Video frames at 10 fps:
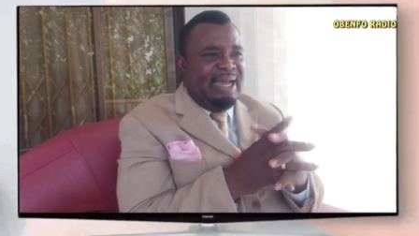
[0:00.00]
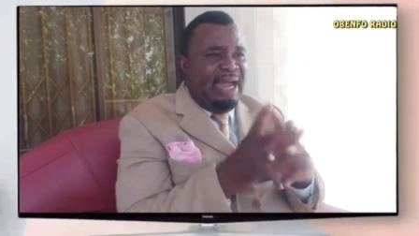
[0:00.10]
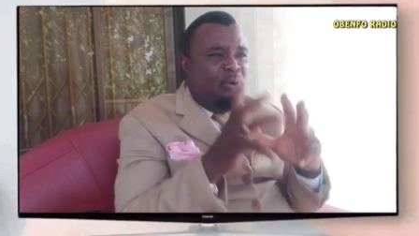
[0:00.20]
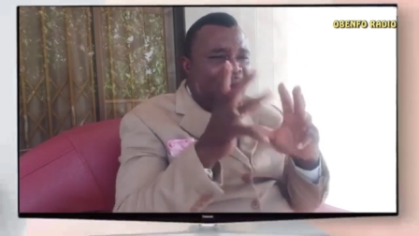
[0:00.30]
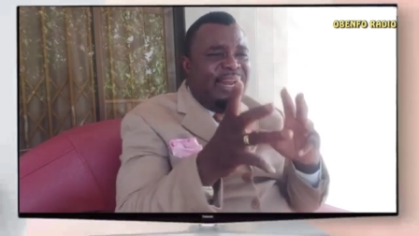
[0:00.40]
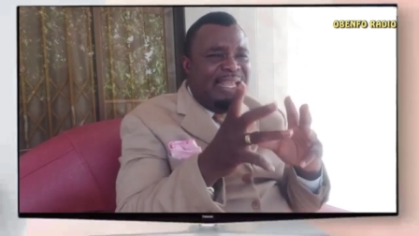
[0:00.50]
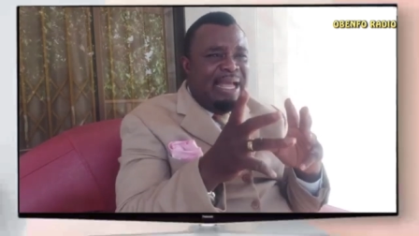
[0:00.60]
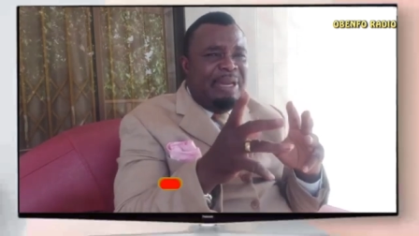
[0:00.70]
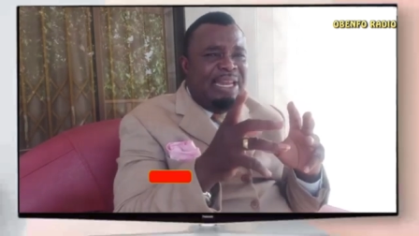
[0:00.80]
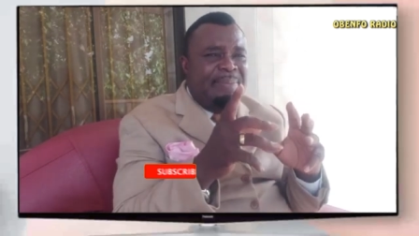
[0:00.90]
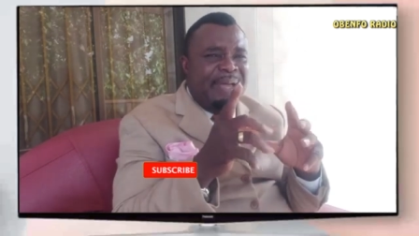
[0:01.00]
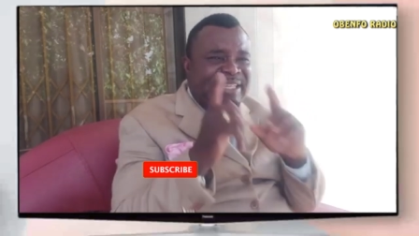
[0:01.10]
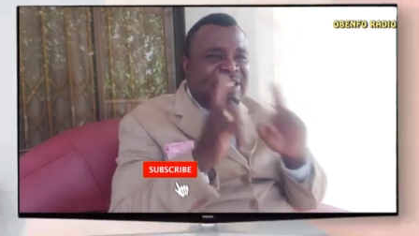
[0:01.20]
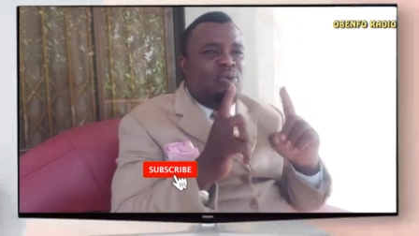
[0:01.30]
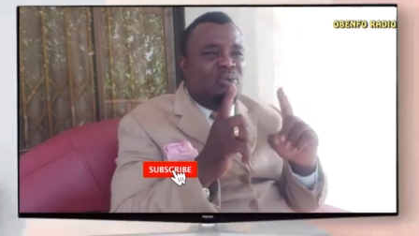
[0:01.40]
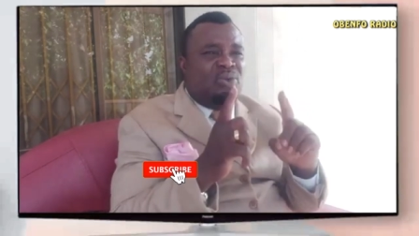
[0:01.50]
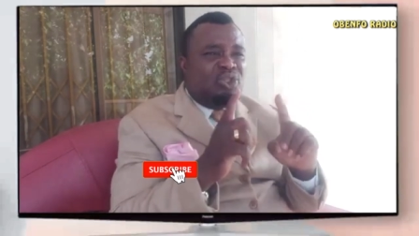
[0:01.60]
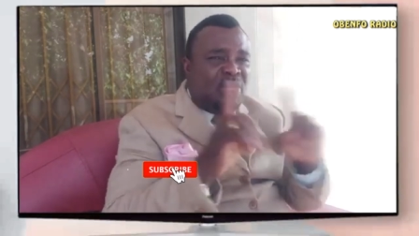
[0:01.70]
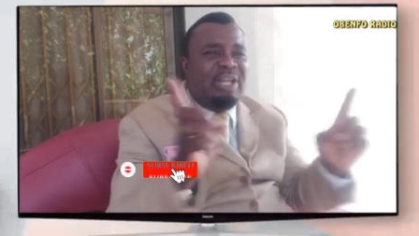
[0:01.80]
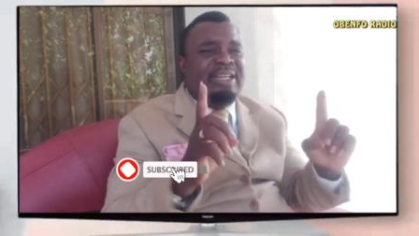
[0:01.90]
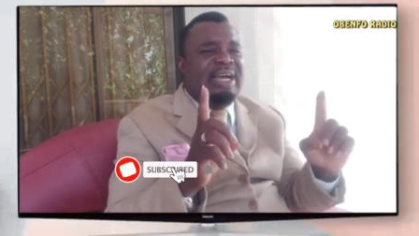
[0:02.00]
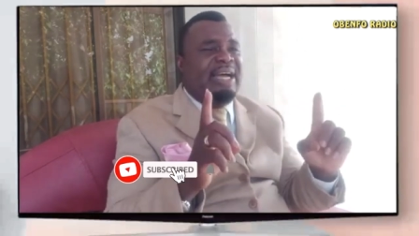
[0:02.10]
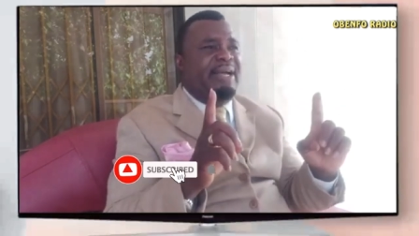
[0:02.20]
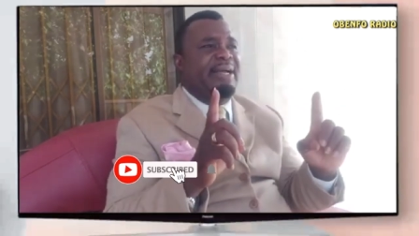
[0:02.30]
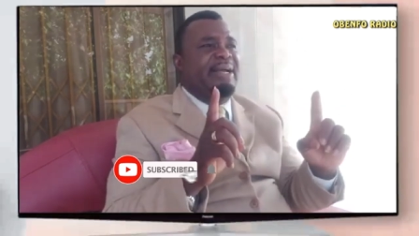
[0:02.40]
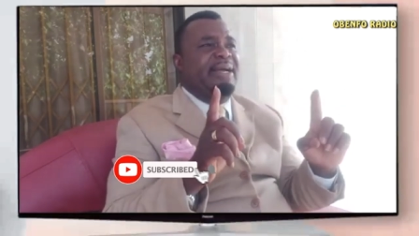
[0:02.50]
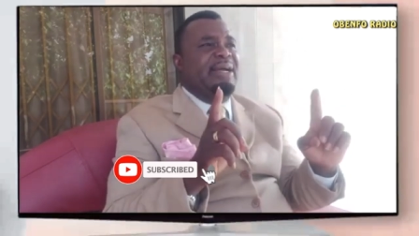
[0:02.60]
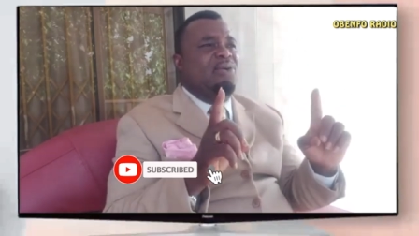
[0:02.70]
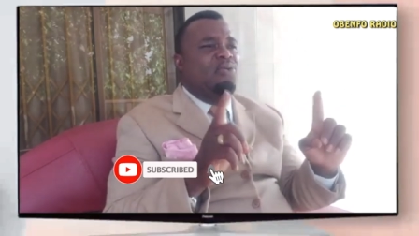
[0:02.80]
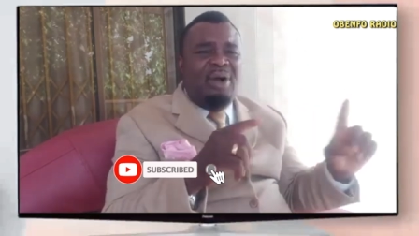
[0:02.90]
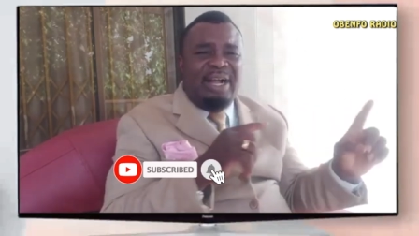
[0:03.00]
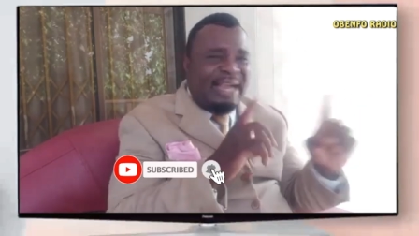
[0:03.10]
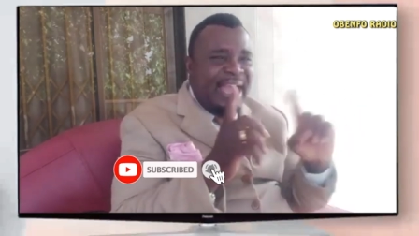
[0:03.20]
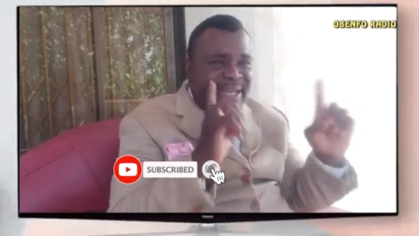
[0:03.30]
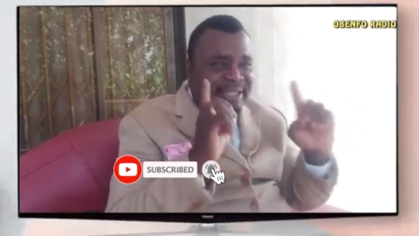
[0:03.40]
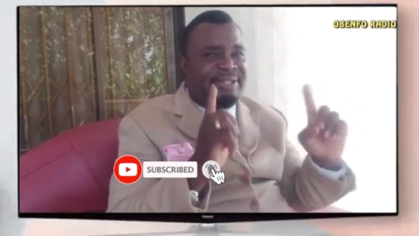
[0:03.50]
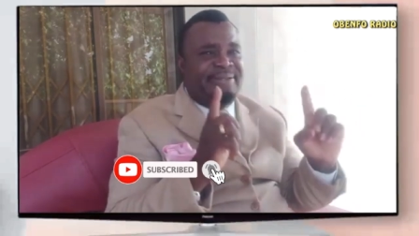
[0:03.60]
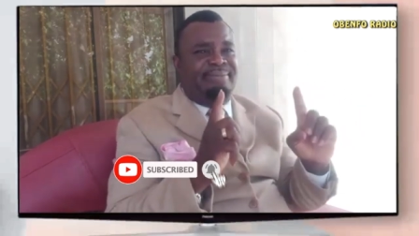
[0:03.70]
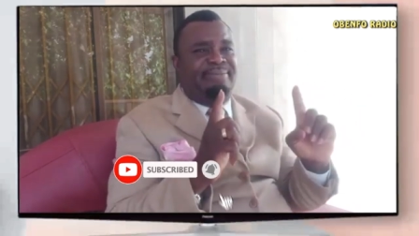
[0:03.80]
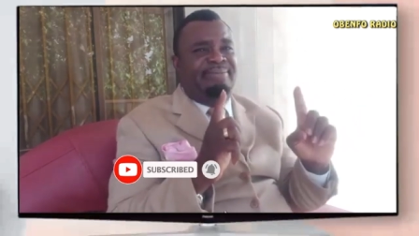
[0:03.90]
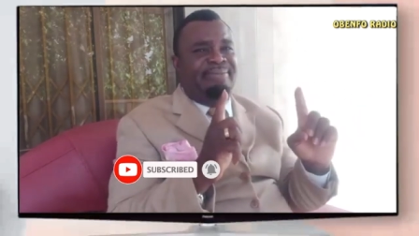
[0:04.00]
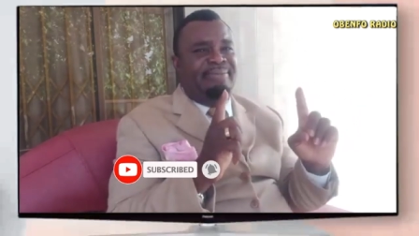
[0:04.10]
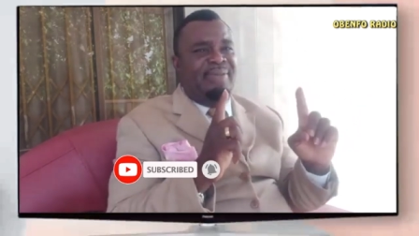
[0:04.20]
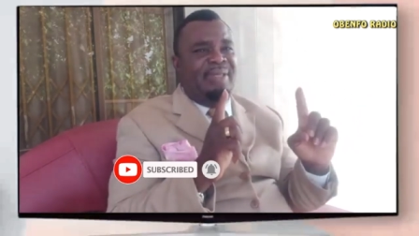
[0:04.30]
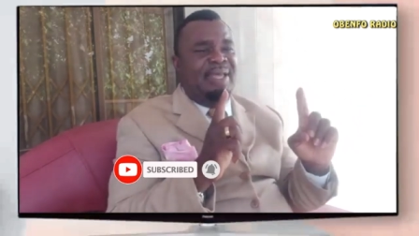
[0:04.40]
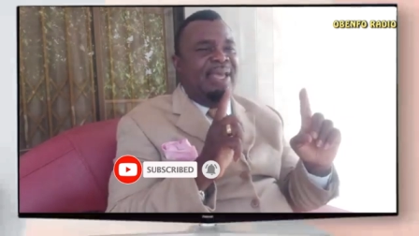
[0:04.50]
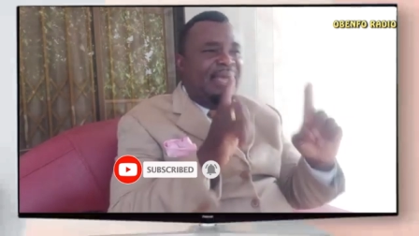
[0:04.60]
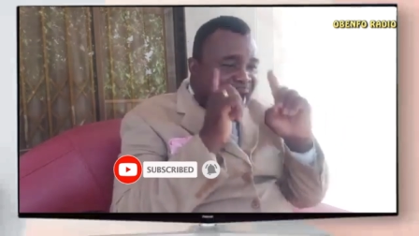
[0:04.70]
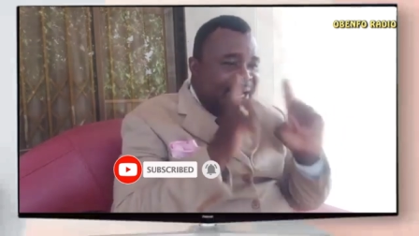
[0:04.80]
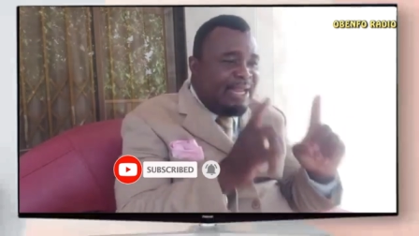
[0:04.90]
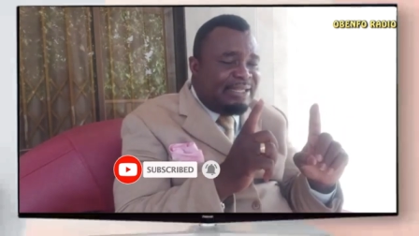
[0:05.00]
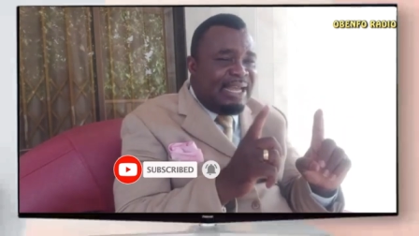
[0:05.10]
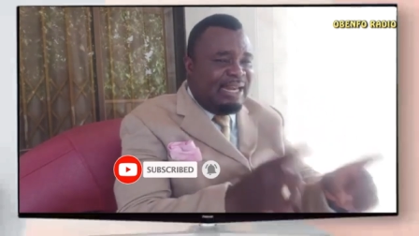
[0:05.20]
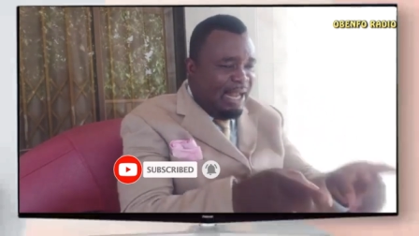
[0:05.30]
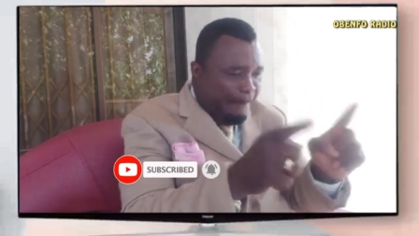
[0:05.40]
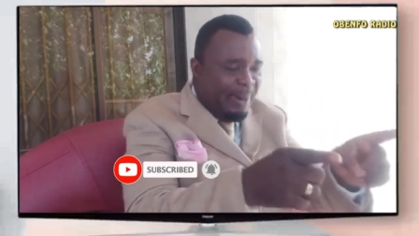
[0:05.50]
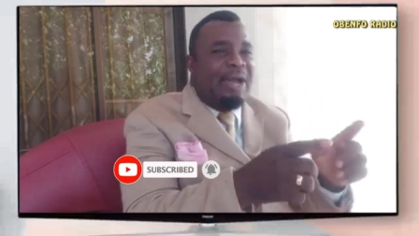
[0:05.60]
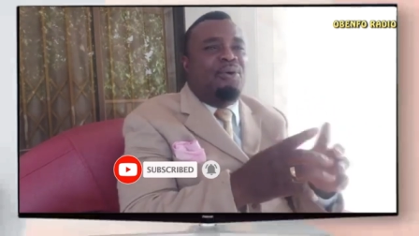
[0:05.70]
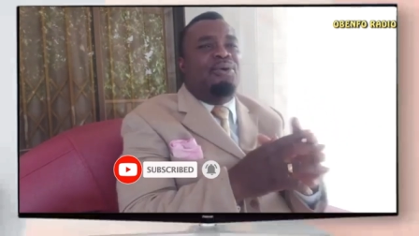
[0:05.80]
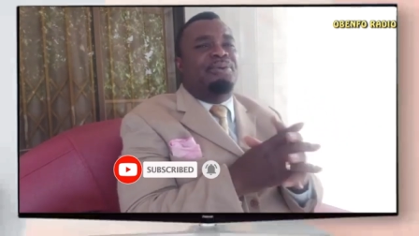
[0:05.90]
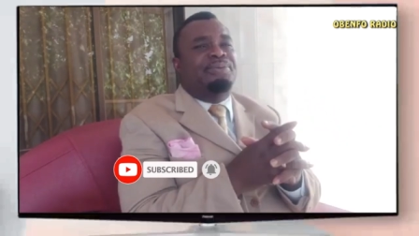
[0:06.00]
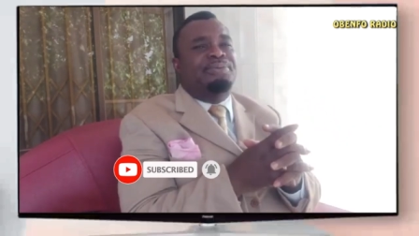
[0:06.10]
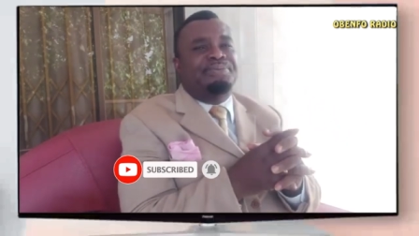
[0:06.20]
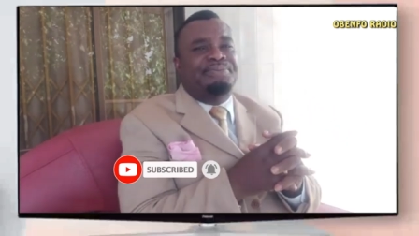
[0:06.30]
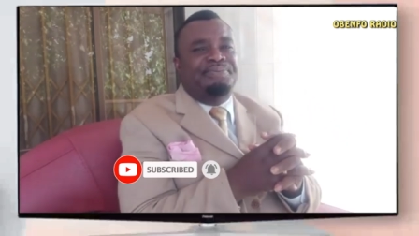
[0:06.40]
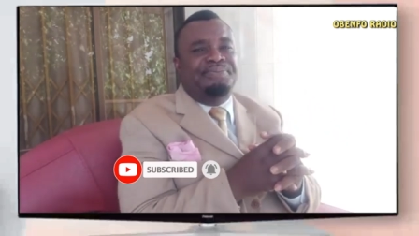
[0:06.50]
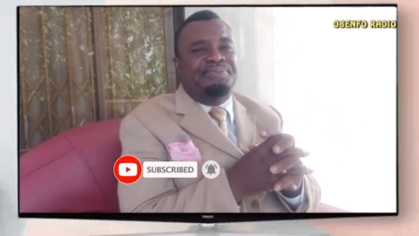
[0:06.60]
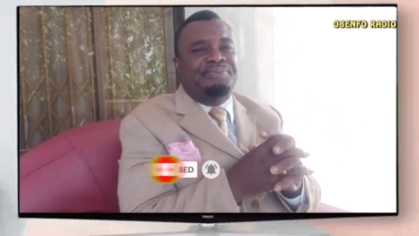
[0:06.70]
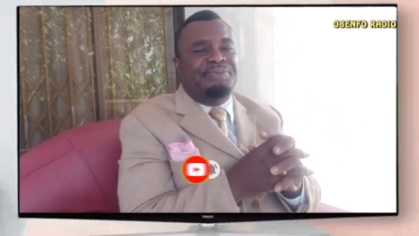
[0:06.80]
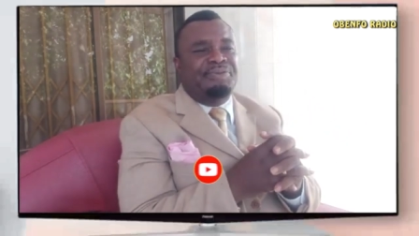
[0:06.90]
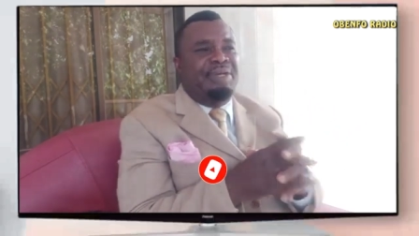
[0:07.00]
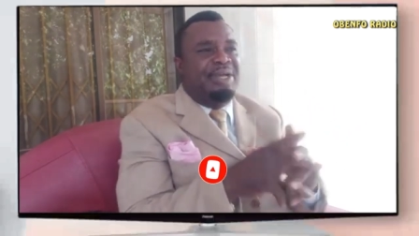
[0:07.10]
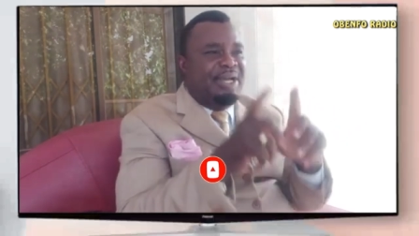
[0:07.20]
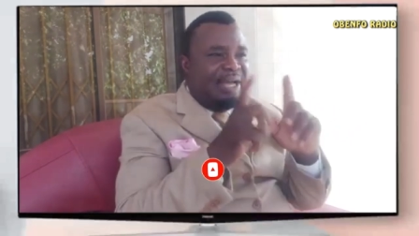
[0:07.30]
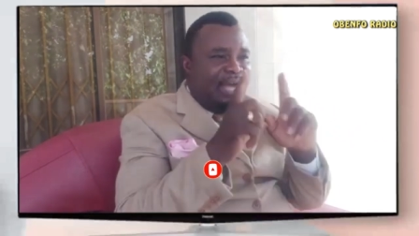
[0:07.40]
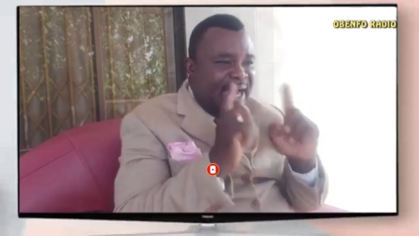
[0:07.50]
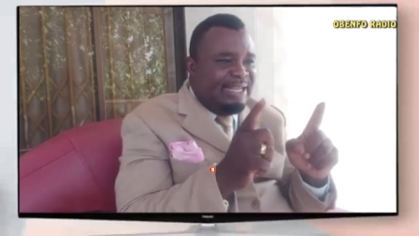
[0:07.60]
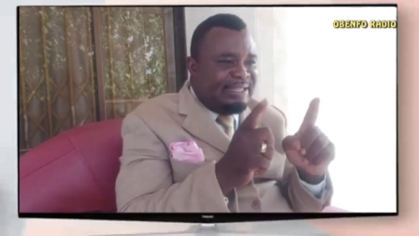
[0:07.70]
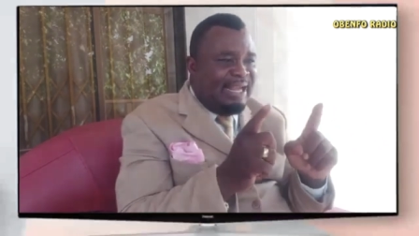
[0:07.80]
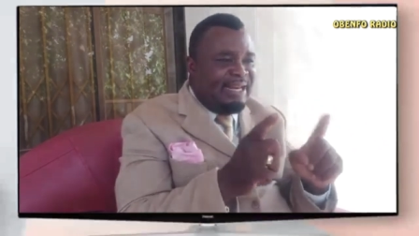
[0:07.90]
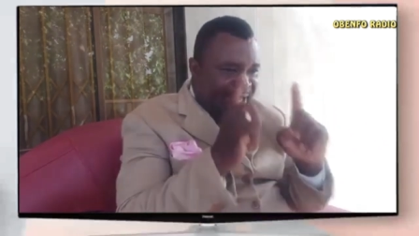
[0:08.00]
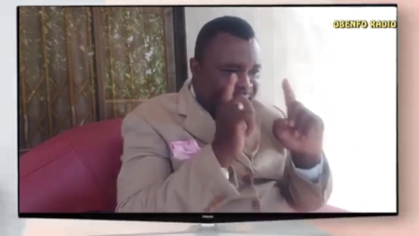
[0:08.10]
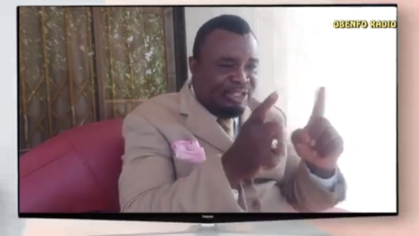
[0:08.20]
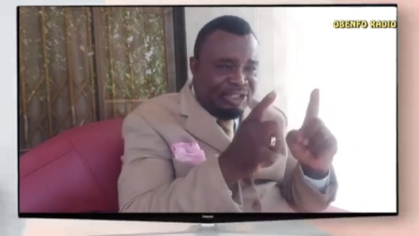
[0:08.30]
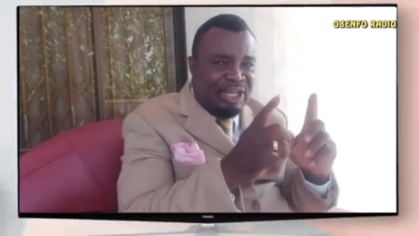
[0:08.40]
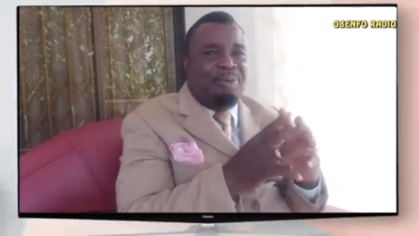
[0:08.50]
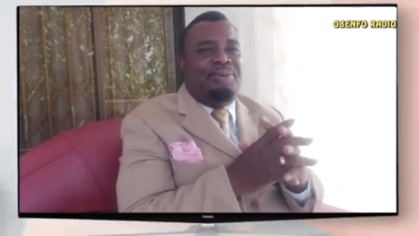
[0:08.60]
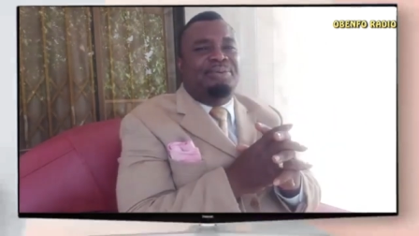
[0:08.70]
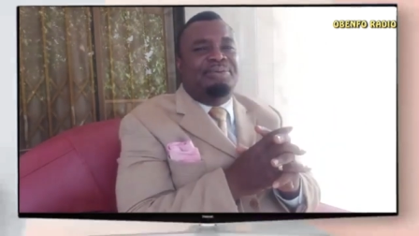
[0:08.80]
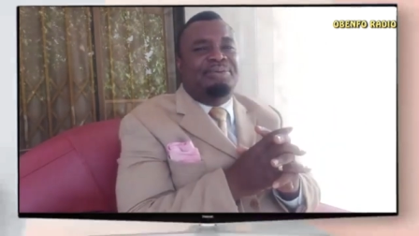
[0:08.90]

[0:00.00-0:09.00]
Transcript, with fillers: And one in Yamidi be too solida, won't catch. I just had their plan. I just had their SSO.